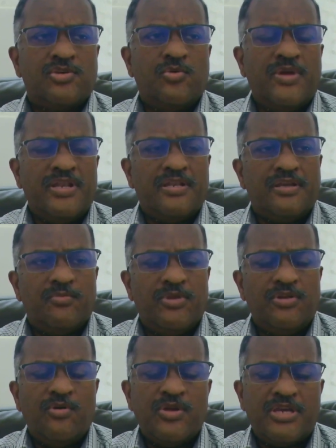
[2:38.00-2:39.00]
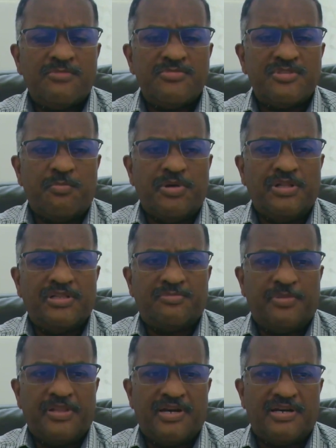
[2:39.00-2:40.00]
So when OEMs
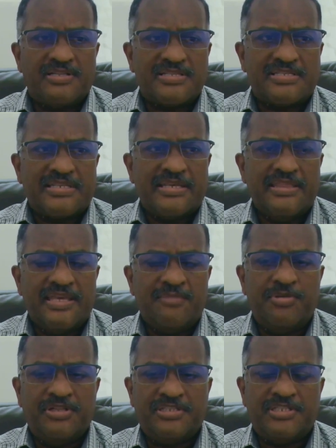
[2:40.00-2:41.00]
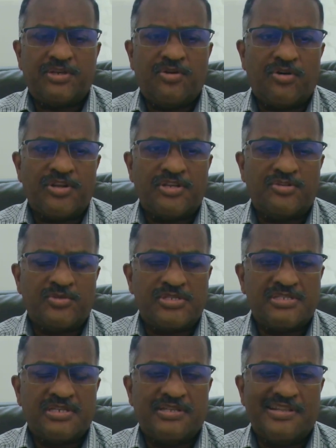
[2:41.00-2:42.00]
build plants, they build it according to a
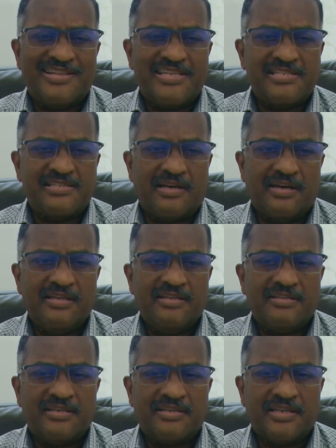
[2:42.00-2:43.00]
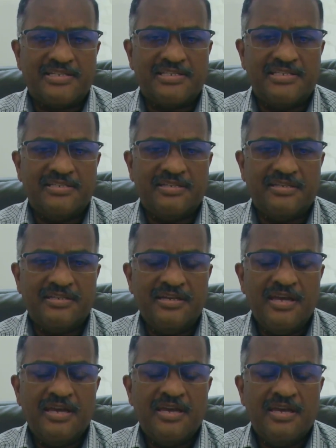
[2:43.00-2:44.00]
certain design and a criteria
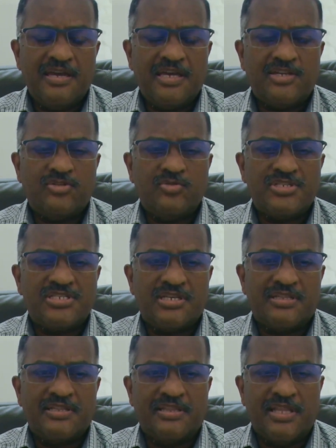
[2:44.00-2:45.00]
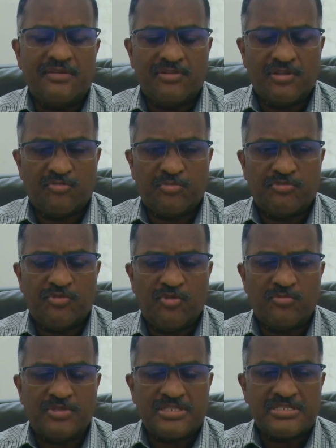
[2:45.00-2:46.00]
and to a certain level of
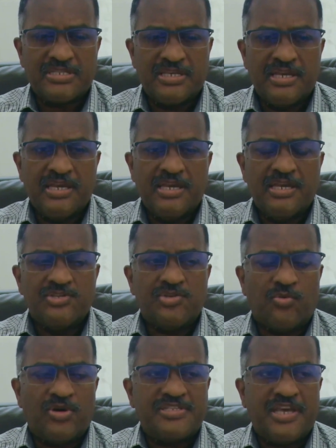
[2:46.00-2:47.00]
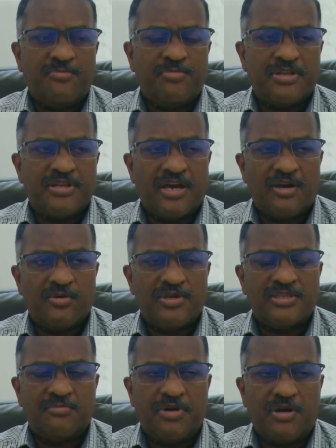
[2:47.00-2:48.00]
performance. So what's happened now
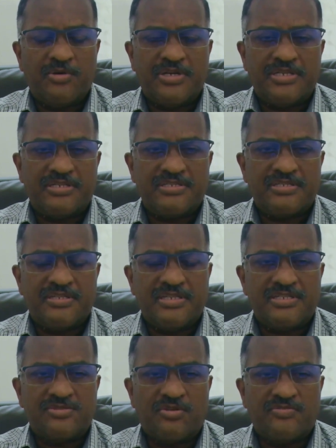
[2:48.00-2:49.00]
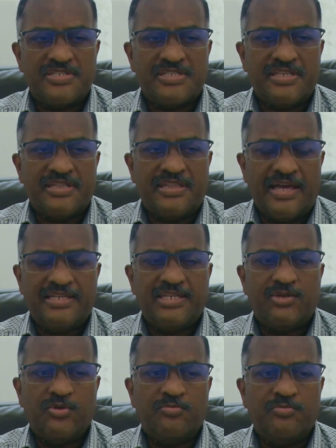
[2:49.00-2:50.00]
in the power industry is obviously that
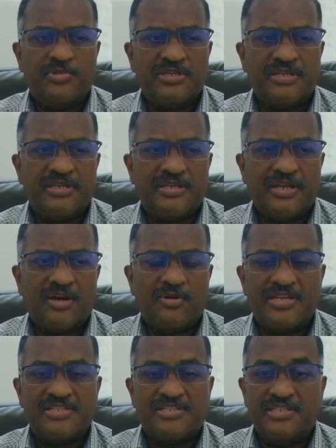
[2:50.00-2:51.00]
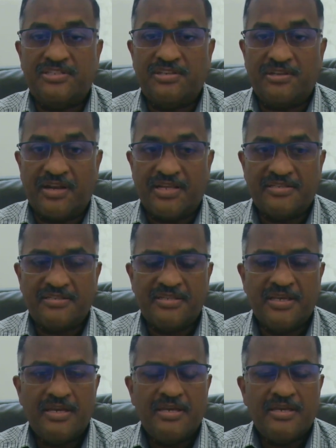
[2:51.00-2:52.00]
equipment now has deteriorated